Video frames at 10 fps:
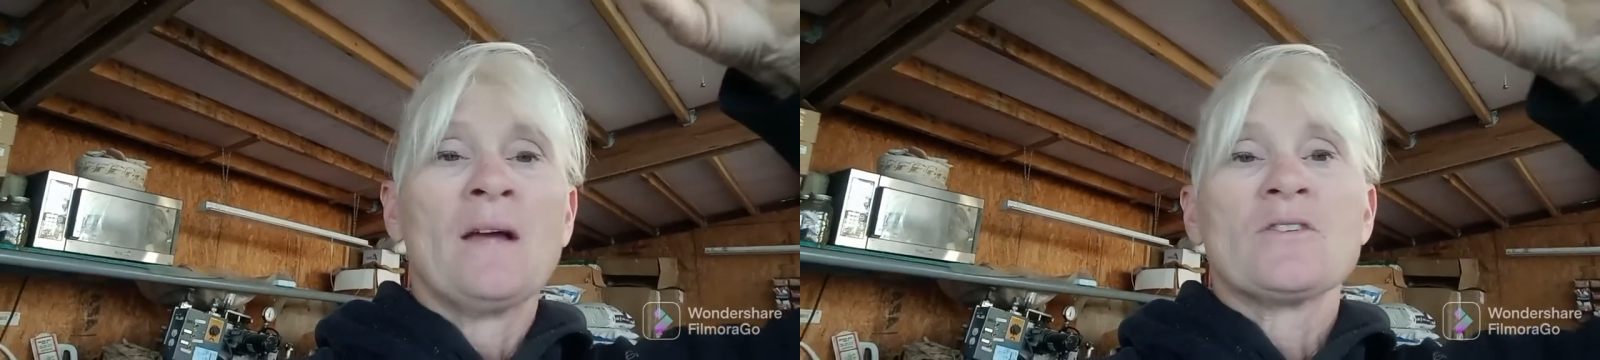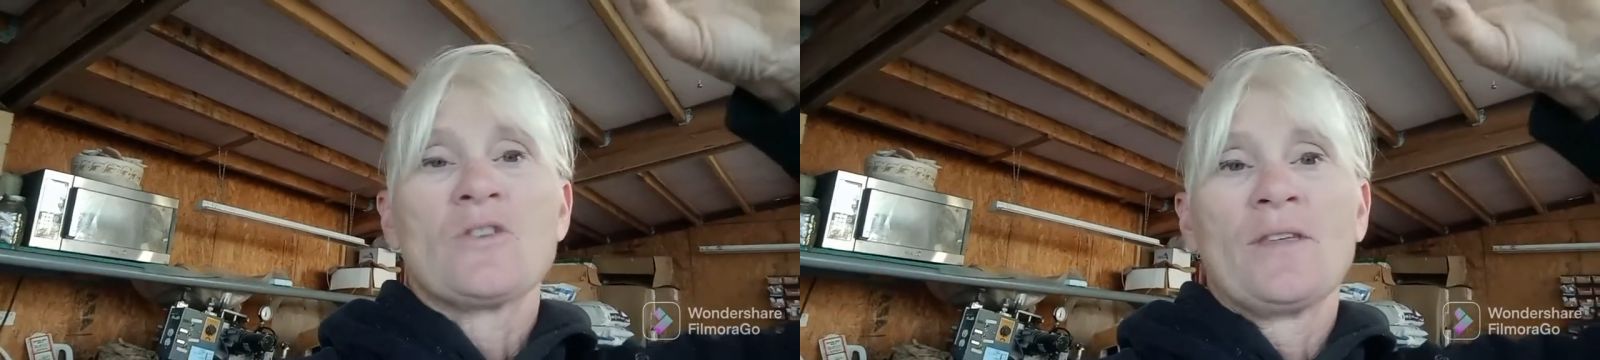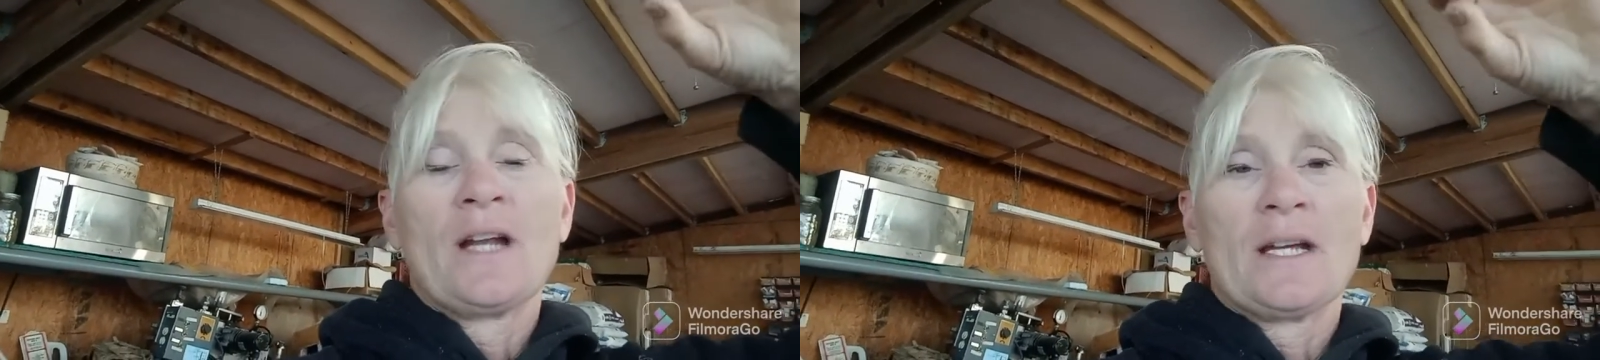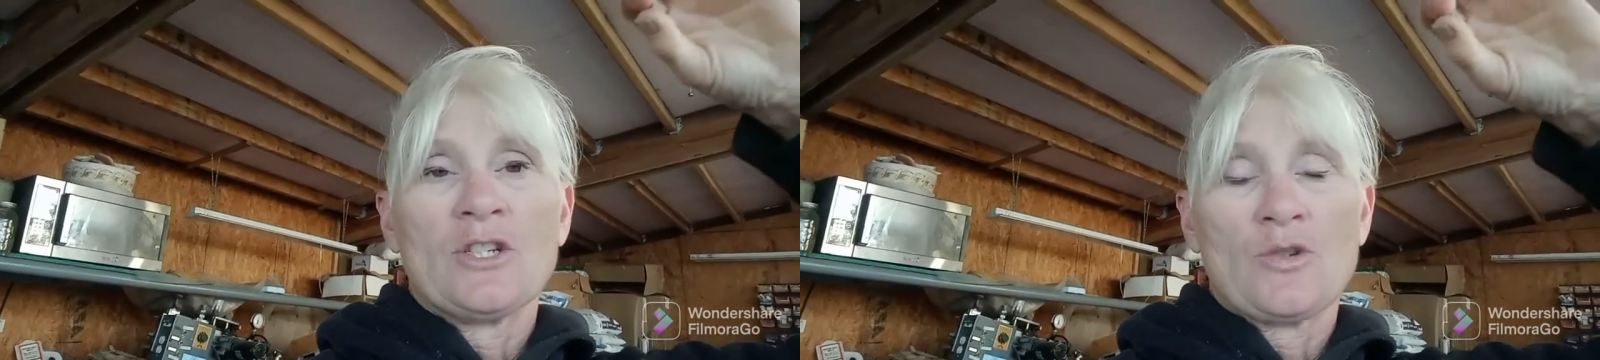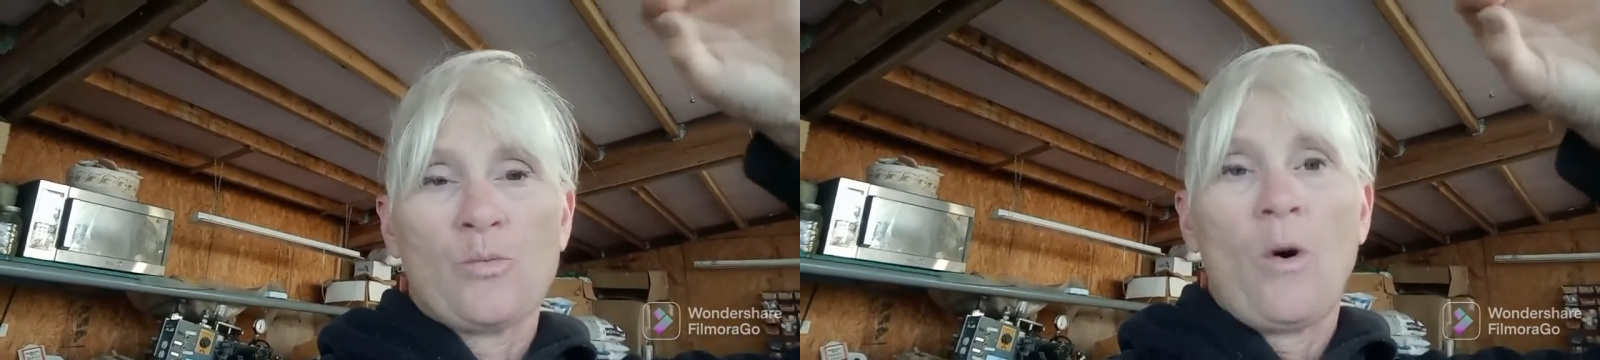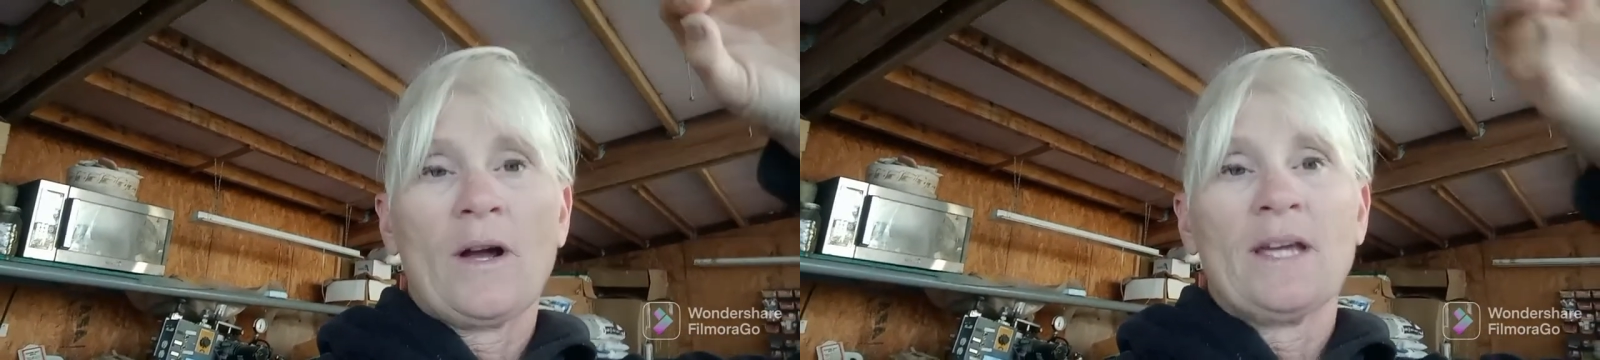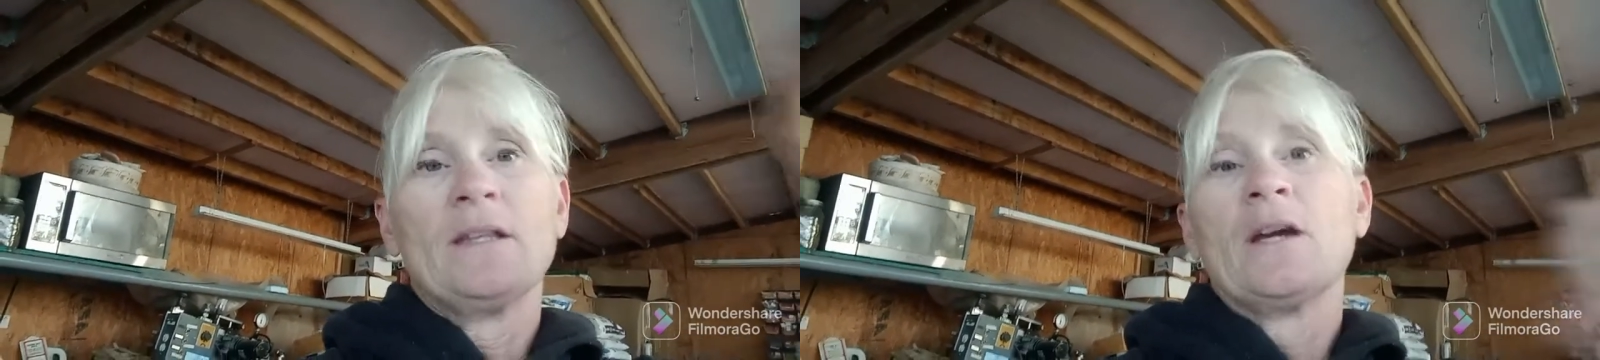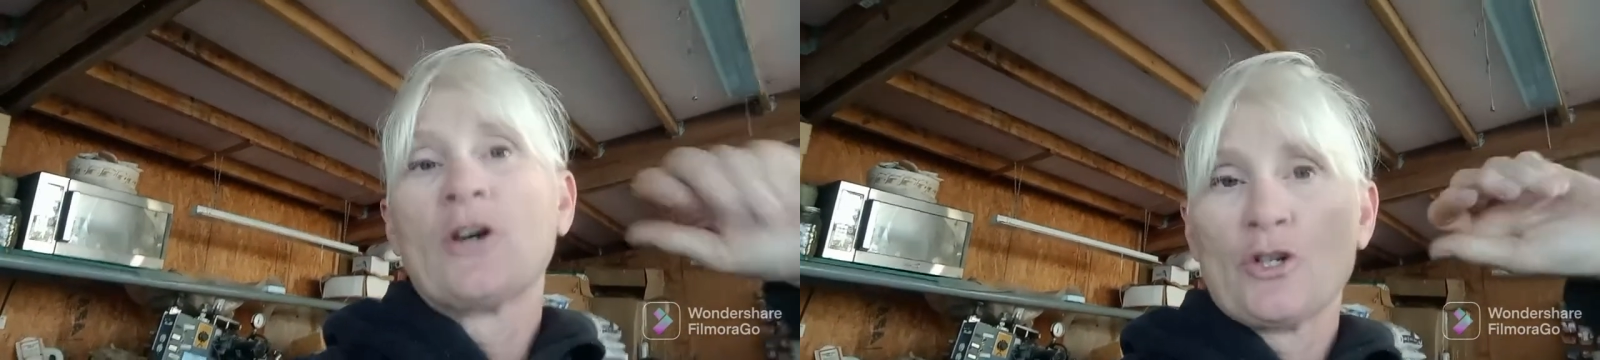so that I can just walk
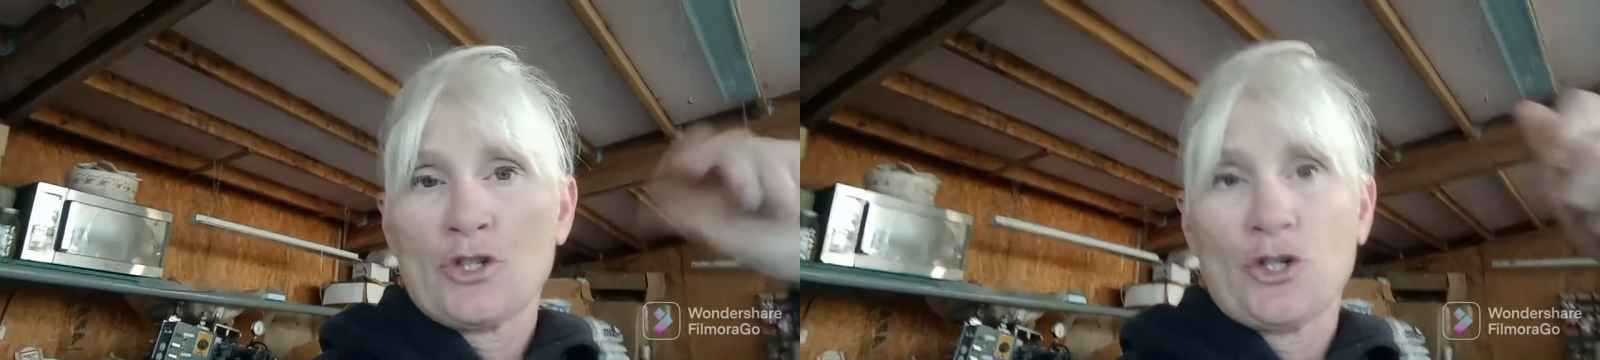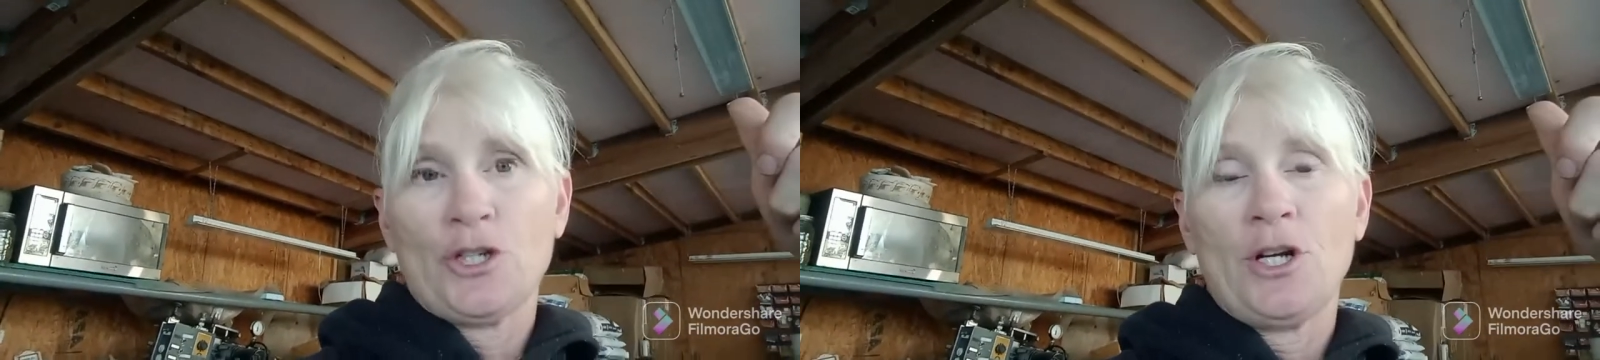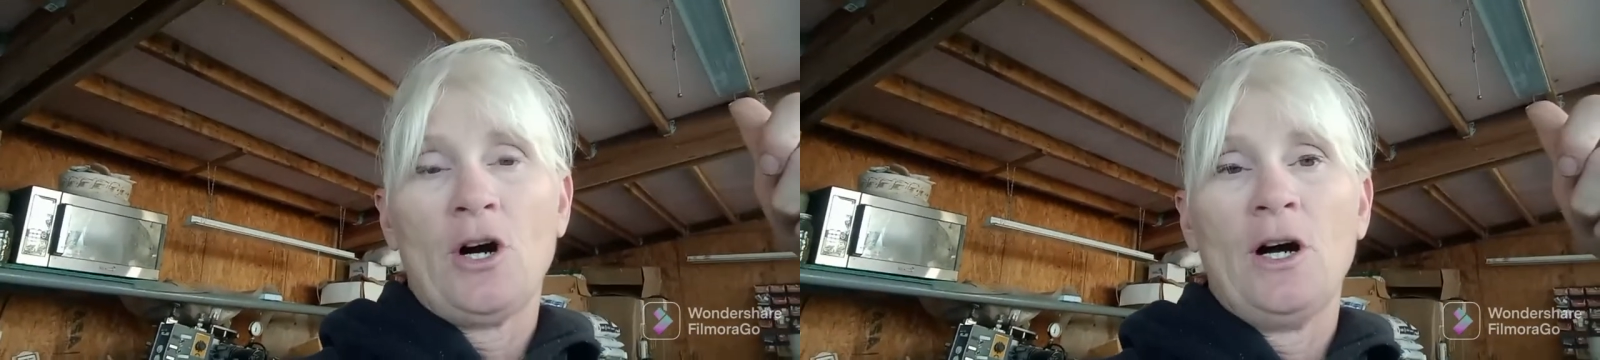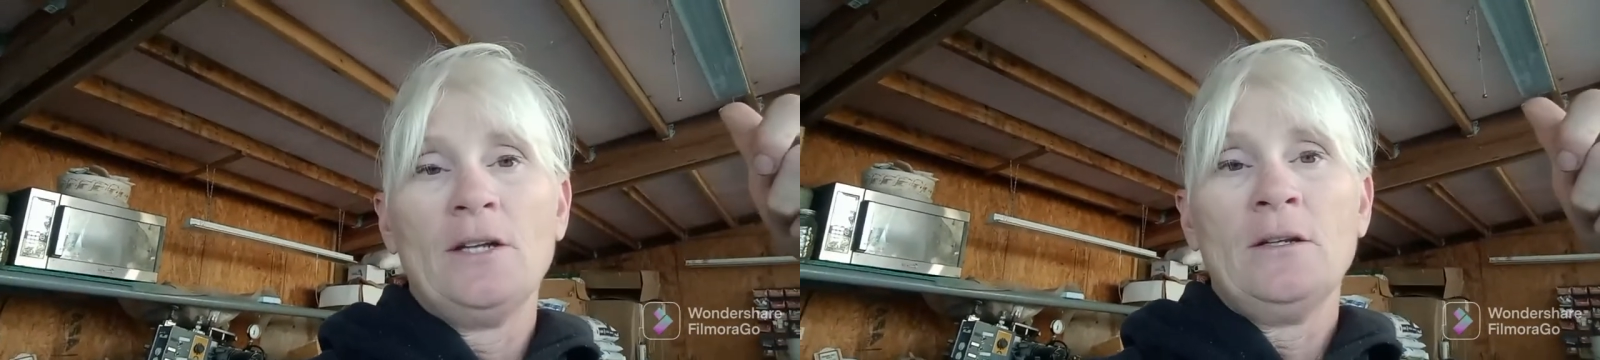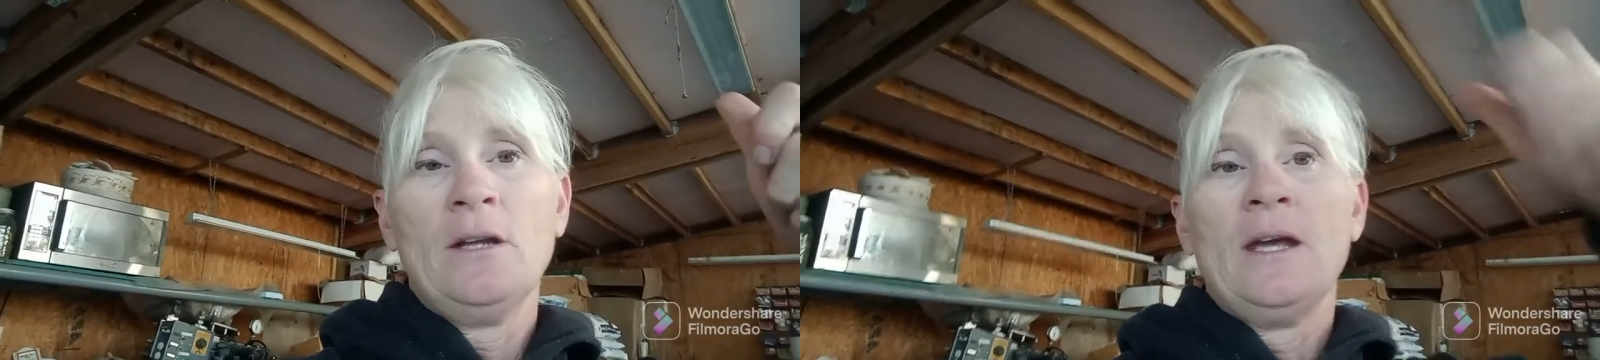in there, turn it on,